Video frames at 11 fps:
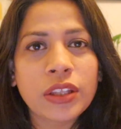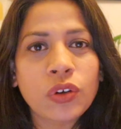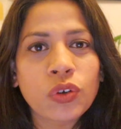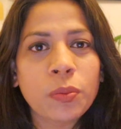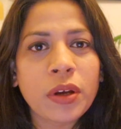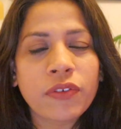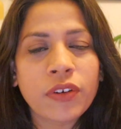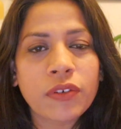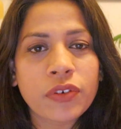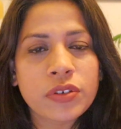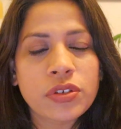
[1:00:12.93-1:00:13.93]
Now you may
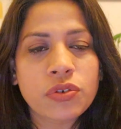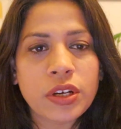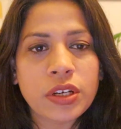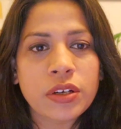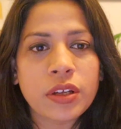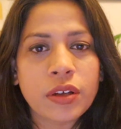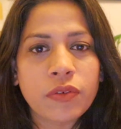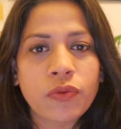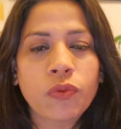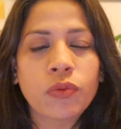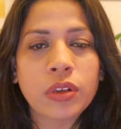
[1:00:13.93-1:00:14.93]
feel frustrated
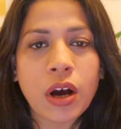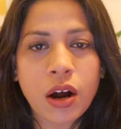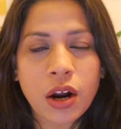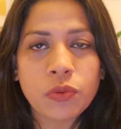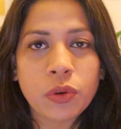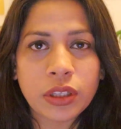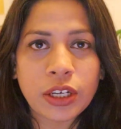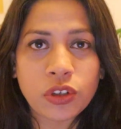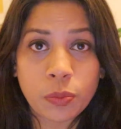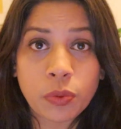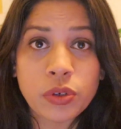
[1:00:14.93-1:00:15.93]
if the hard work
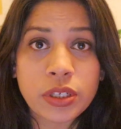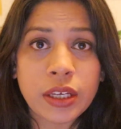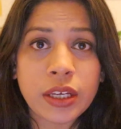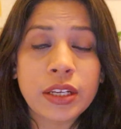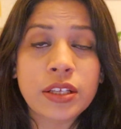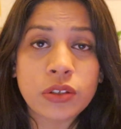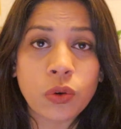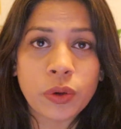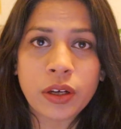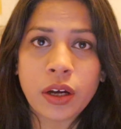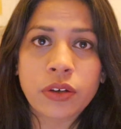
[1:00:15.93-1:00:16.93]
that you're putting in is
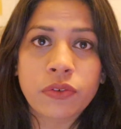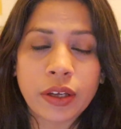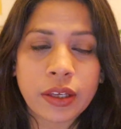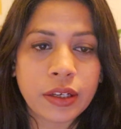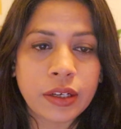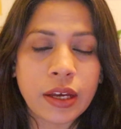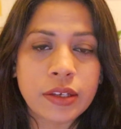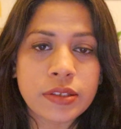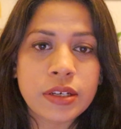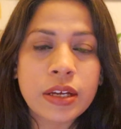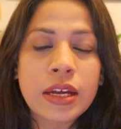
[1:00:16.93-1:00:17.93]
going
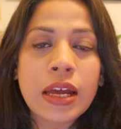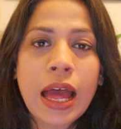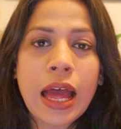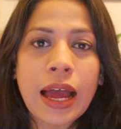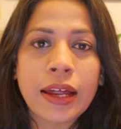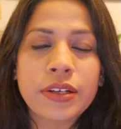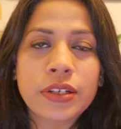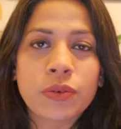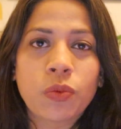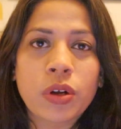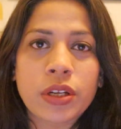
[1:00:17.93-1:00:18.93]
unrecognized, and
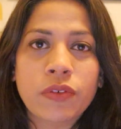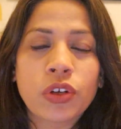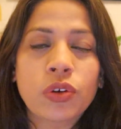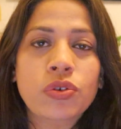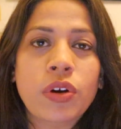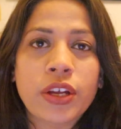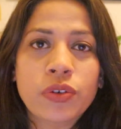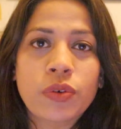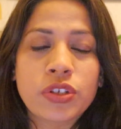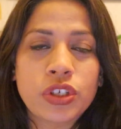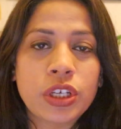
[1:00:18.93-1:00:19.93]
whatever you're trying
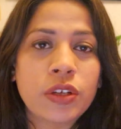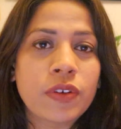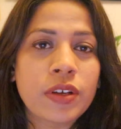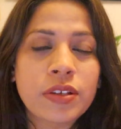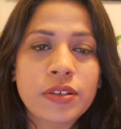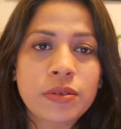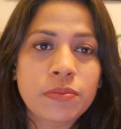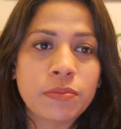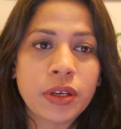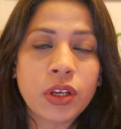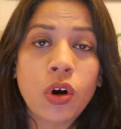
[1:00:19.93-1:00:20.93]
to achieve is
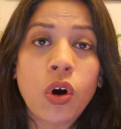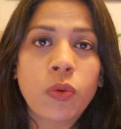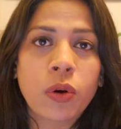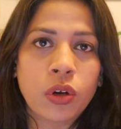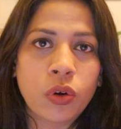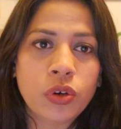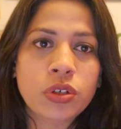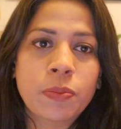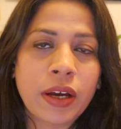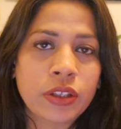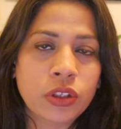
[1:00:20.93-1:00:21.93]
being
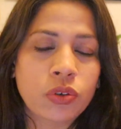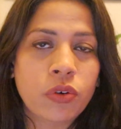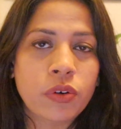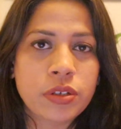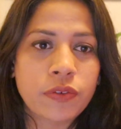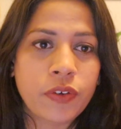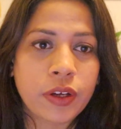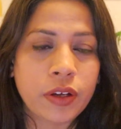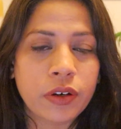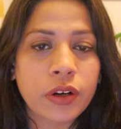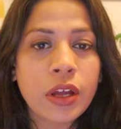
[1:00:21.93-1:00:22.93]
overlooked by the authority
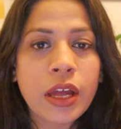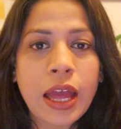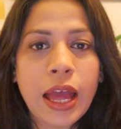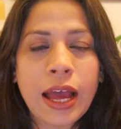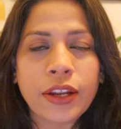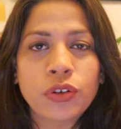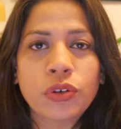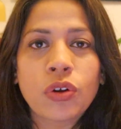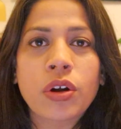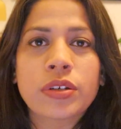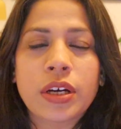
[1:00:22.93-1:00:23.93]
figure, and you're
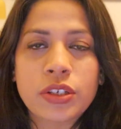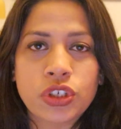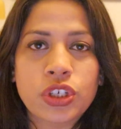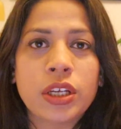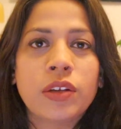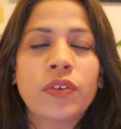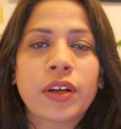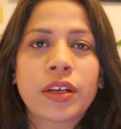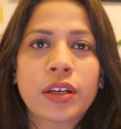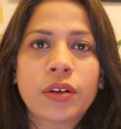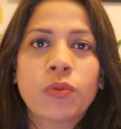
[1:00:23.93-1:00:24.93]
not
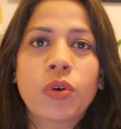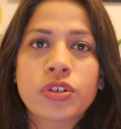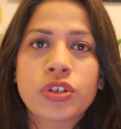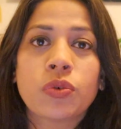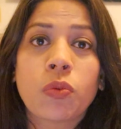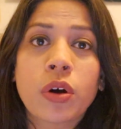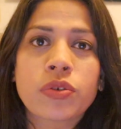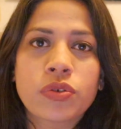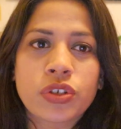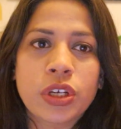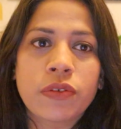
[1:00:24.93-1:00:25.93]
achieving what you want
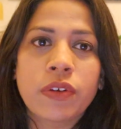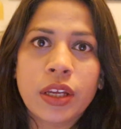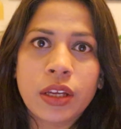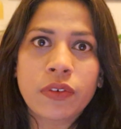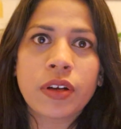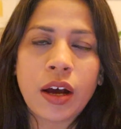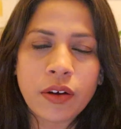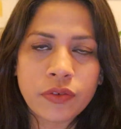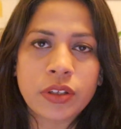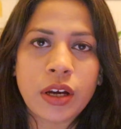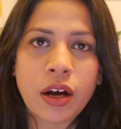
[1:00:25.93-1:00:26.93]
to achieve even
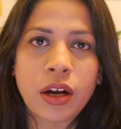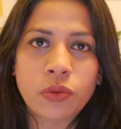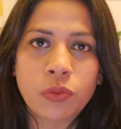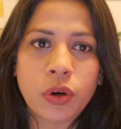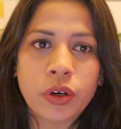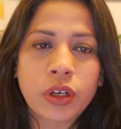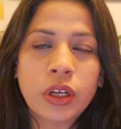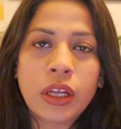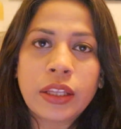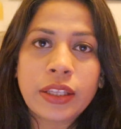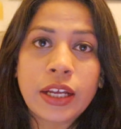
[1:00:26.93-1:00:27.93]
after the hard work
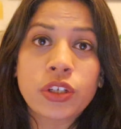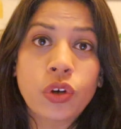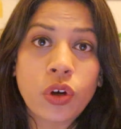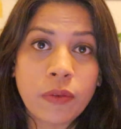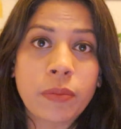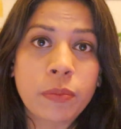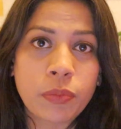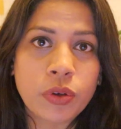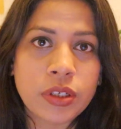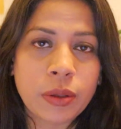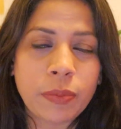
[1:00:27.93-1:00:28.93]
that you have been
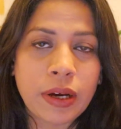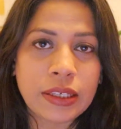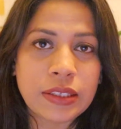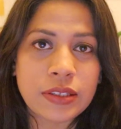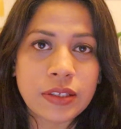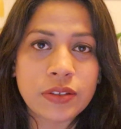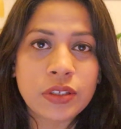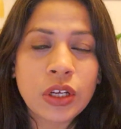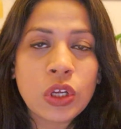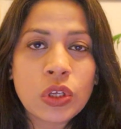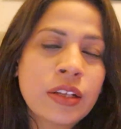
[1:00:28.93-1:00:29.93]
putting, Pisces.
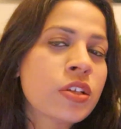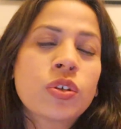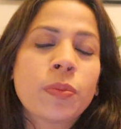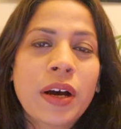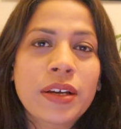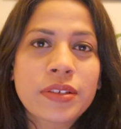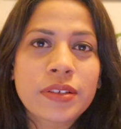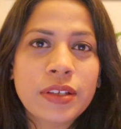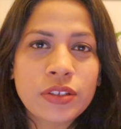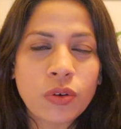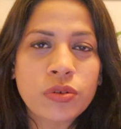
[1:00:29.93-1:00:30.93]
So Pisces,
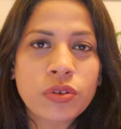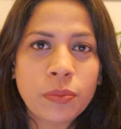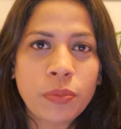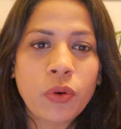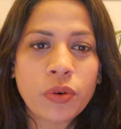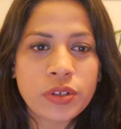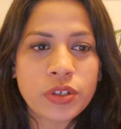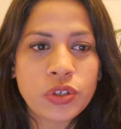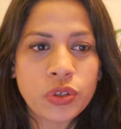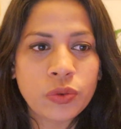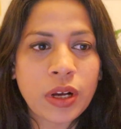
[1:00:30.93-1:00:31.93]
it's also
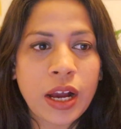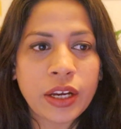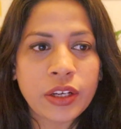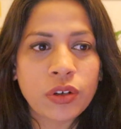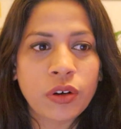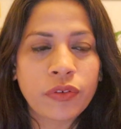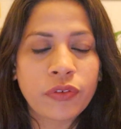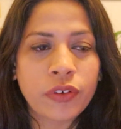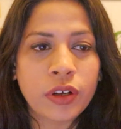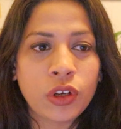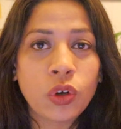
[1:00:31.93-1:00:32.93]
important to kind
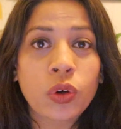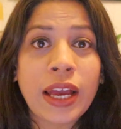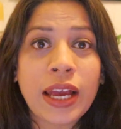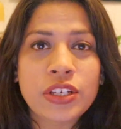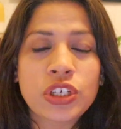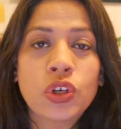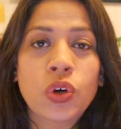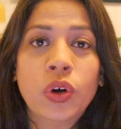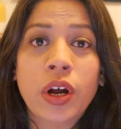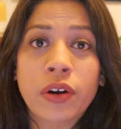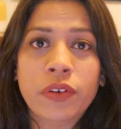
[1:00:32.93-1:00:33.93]
of look at
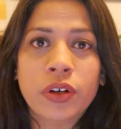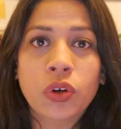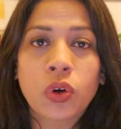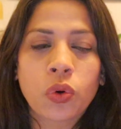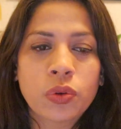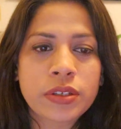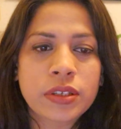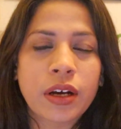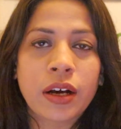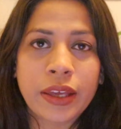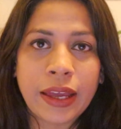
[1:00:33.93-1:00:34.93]
your career goals
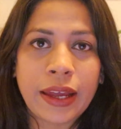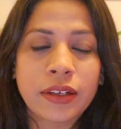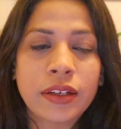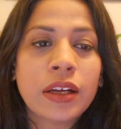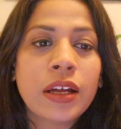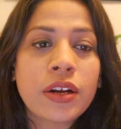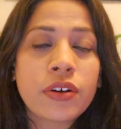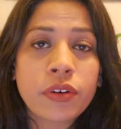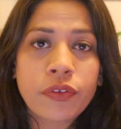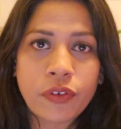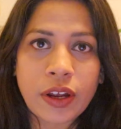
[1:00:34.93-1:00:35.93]
again,
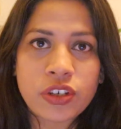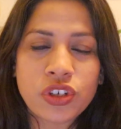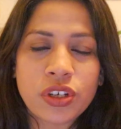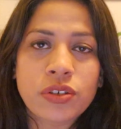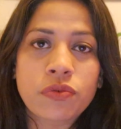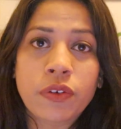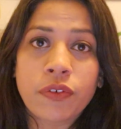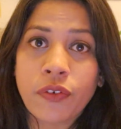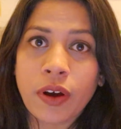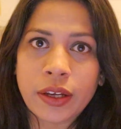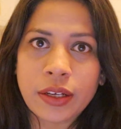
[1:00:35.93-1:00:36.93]
refresh it,
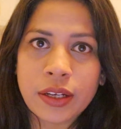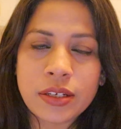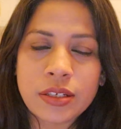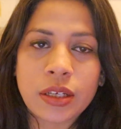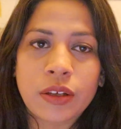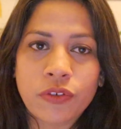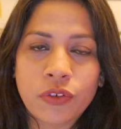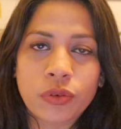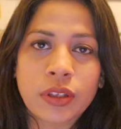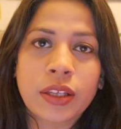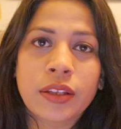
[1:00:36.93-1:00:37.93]
refine it if
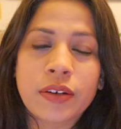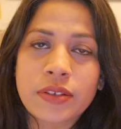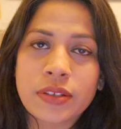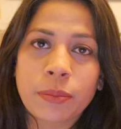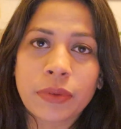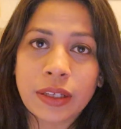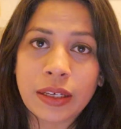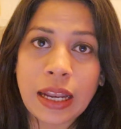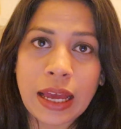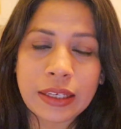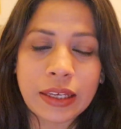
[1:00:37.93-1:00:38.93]
you think there is something
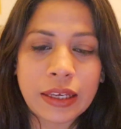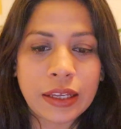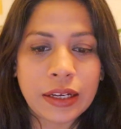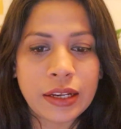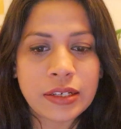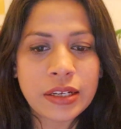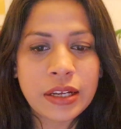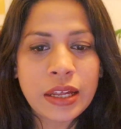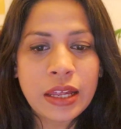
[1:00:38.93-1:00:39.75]
lacking in it.